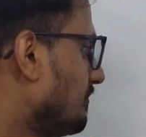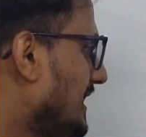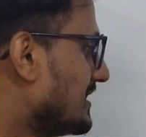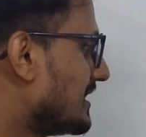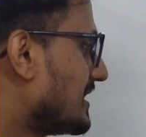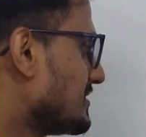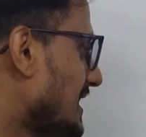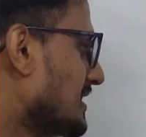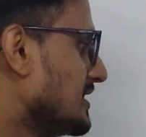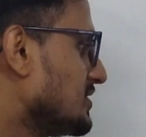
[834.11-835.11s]
planar and
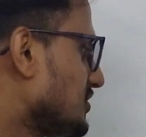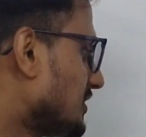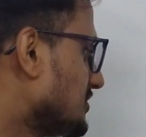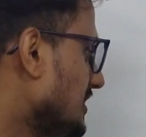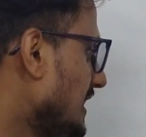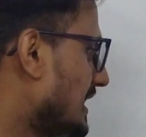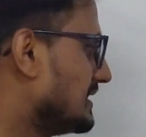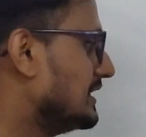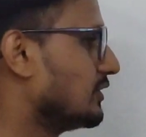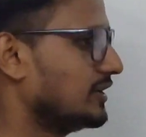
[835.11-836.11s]
cyclic structure,
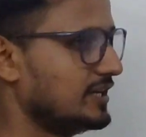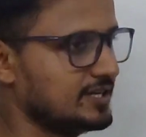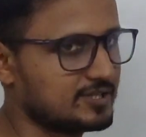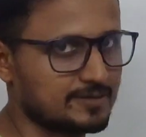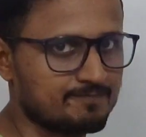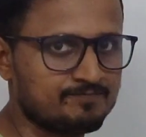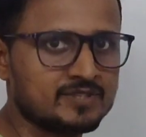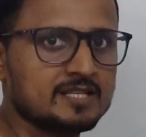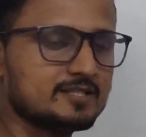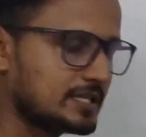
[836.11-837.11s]
and delocalization.
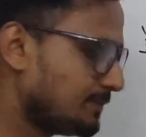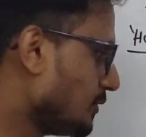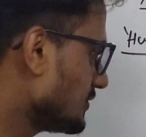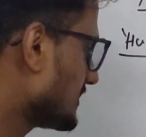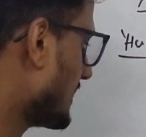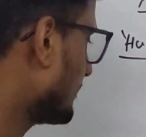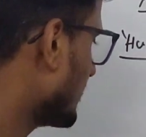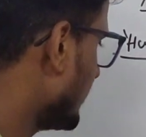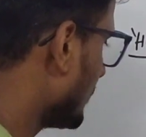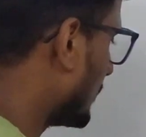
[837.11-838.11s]
Suppose I am
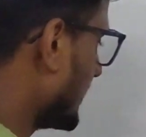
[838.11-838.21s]
giving